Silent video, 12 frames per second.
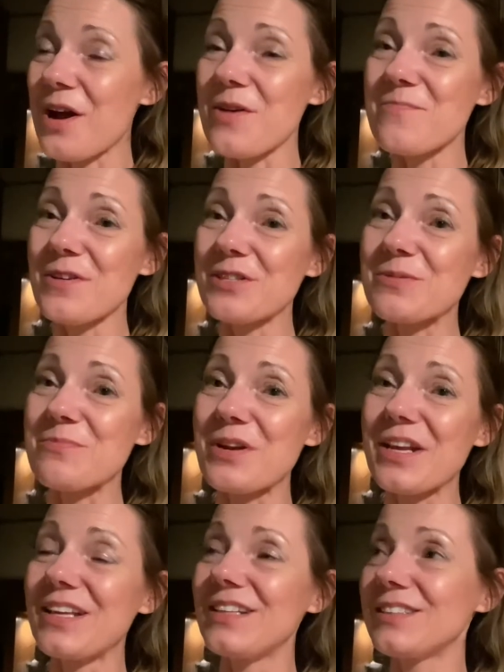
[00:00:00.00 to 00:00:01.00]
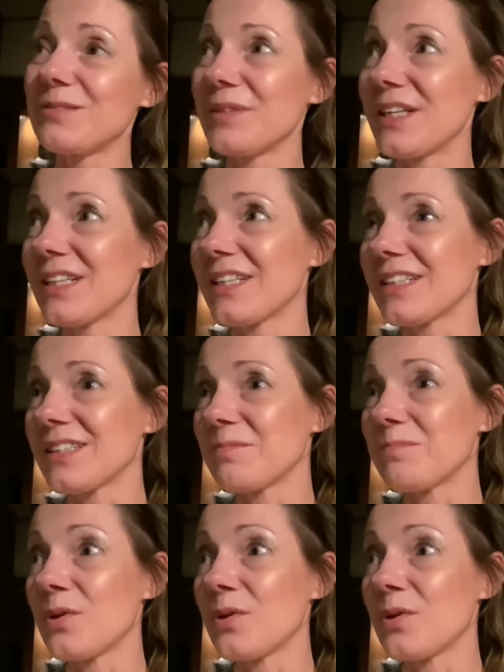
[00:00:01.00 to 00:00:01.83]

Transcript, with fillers: how much money he's making.